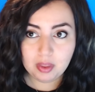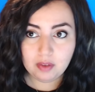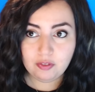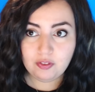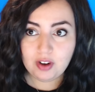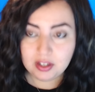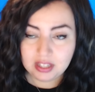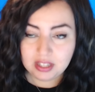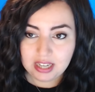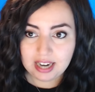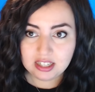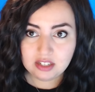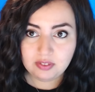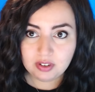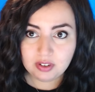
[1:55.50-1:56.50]
fairly
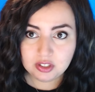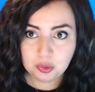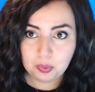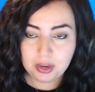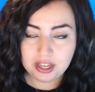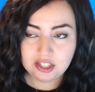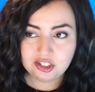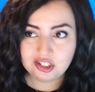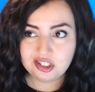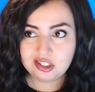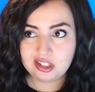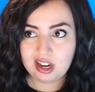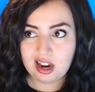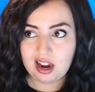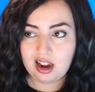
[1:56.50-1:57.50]
active on
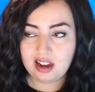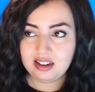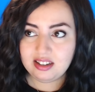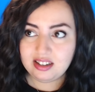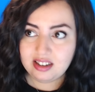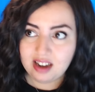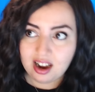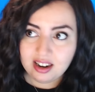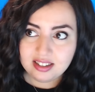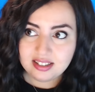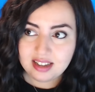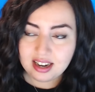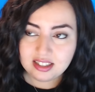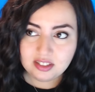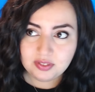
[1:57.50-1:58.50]
Twitch, not
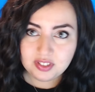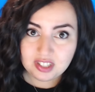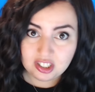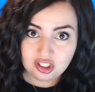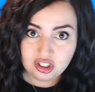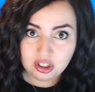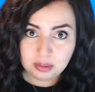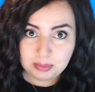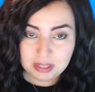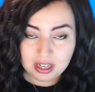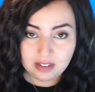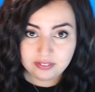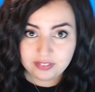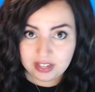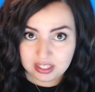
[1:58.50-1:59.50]
as active as I should be
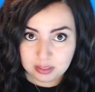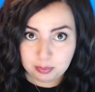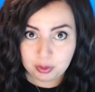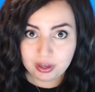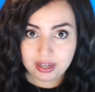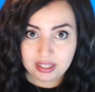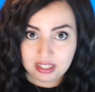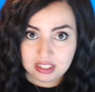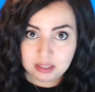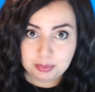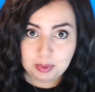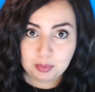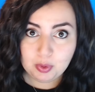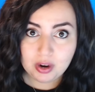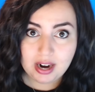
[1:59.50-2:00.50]
on Facebook. I need
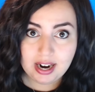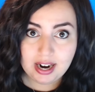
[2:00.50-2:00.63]
to be more